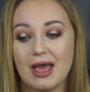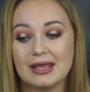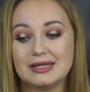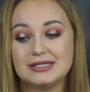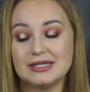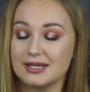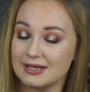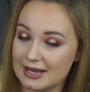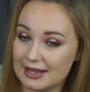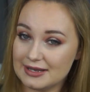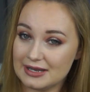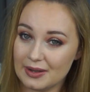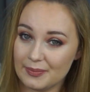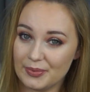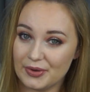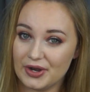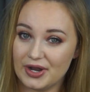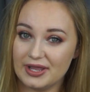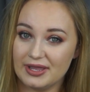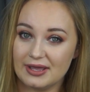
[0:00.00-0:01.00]
I didn't end
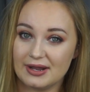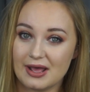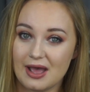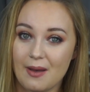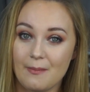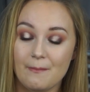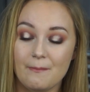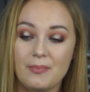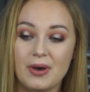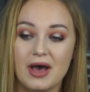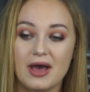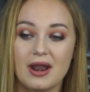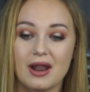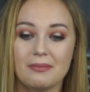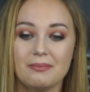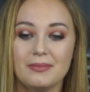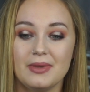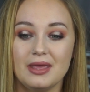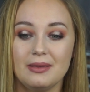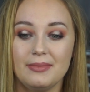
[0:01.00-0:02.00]
up putting it up,
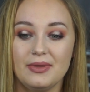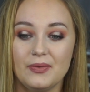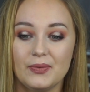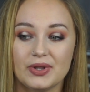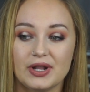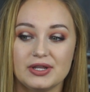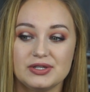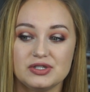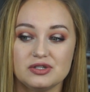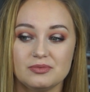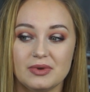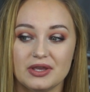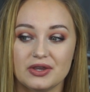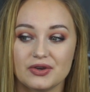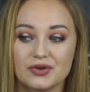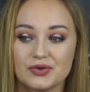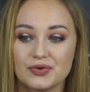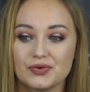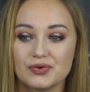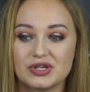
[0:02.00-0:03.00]
but maybe when I do my
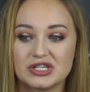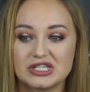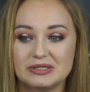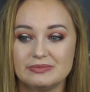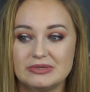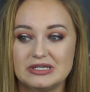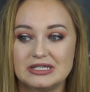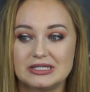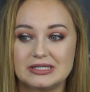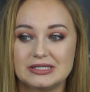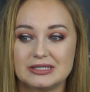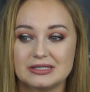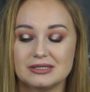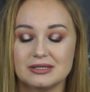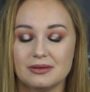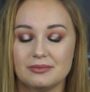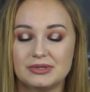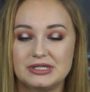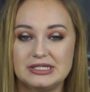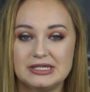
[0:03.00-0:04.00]

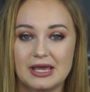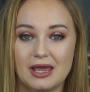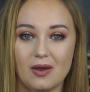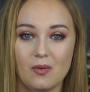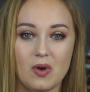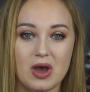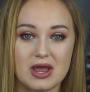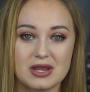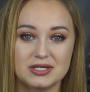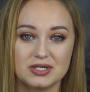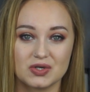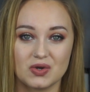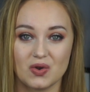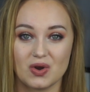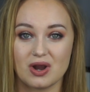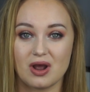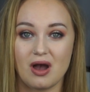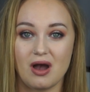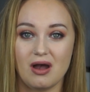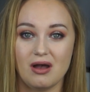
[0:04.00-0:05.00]
Christmas DIY
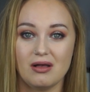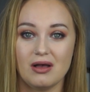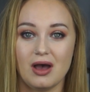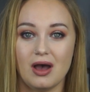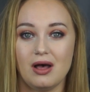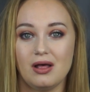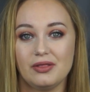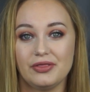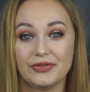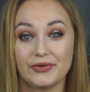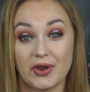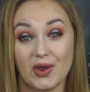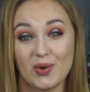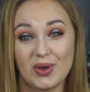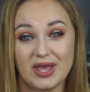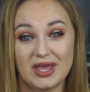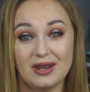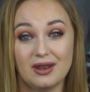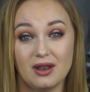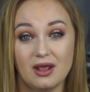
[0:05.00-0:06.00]
decor haul, I'll throw
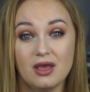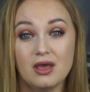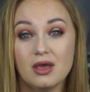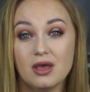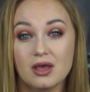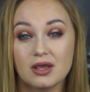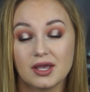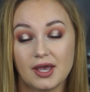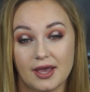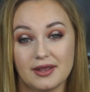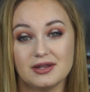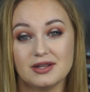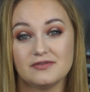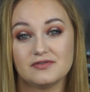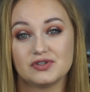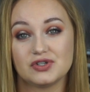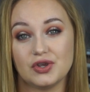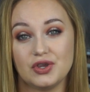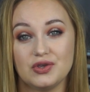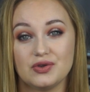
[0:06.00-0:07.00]
in, kind
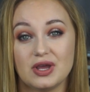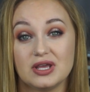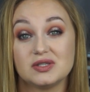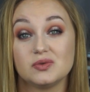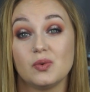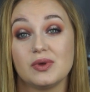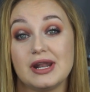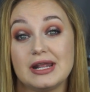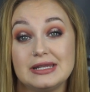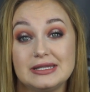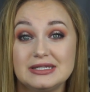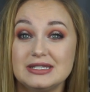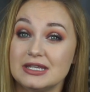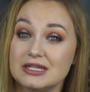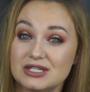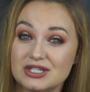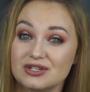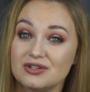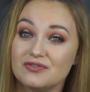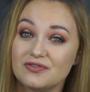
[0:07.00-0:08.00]
of show you guys what I
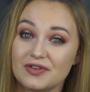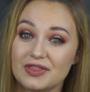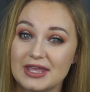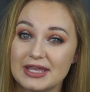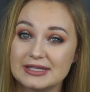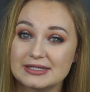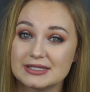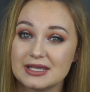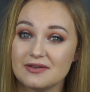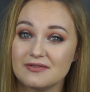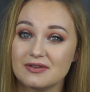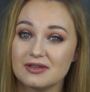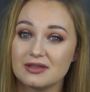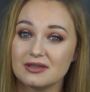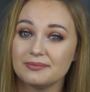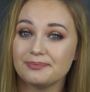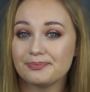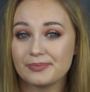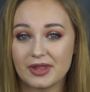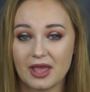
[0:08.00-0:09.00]
did do for
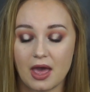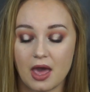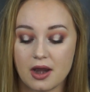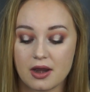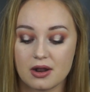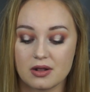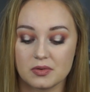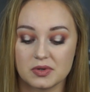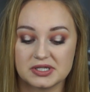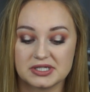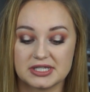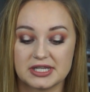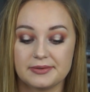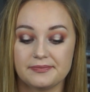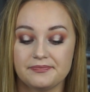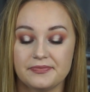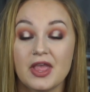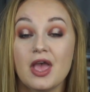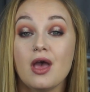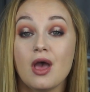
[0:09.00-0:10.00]
Thanksgiving. I don't know, we'll
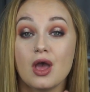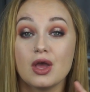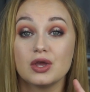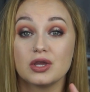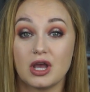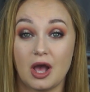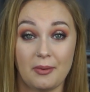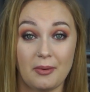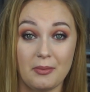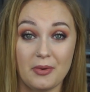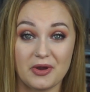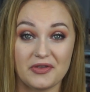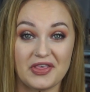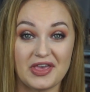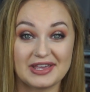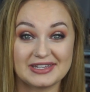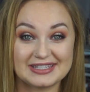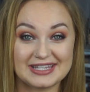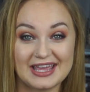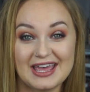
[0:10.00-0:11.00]
see. Couple more
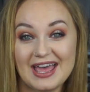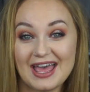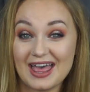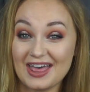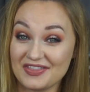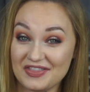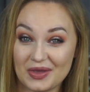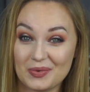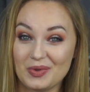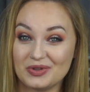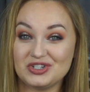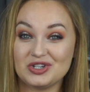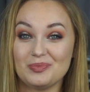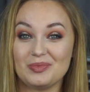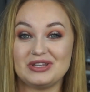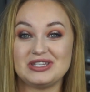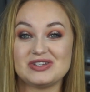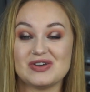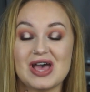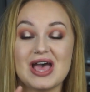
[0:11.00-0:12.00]
things and then we'll
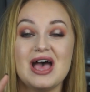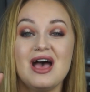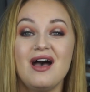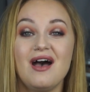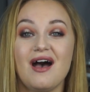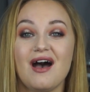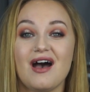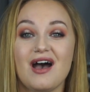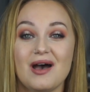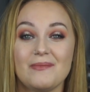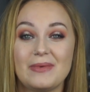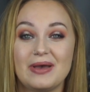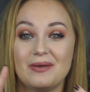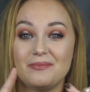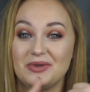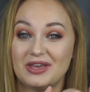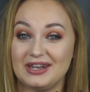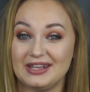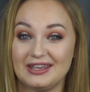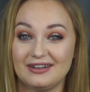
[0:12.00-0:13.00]
jump into it.
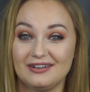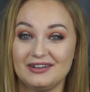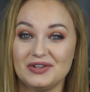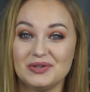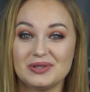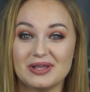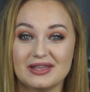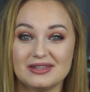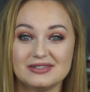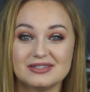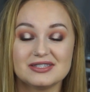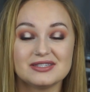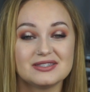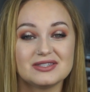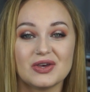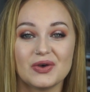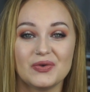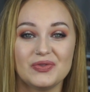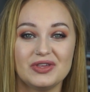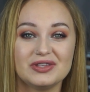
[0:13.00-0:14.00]
I'm gonna get a new lens,
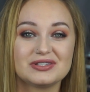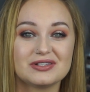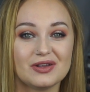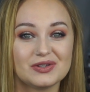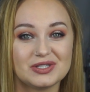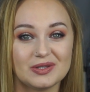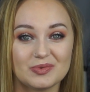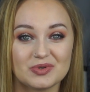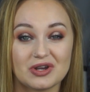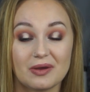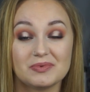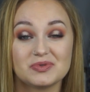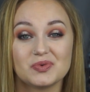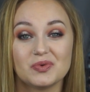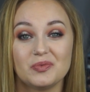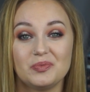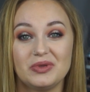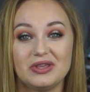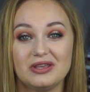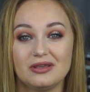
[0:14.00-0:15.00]
so these close-up shots
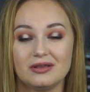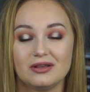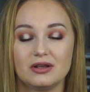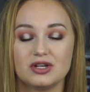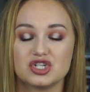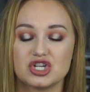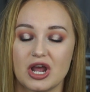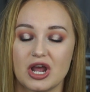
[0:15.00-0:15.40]
will be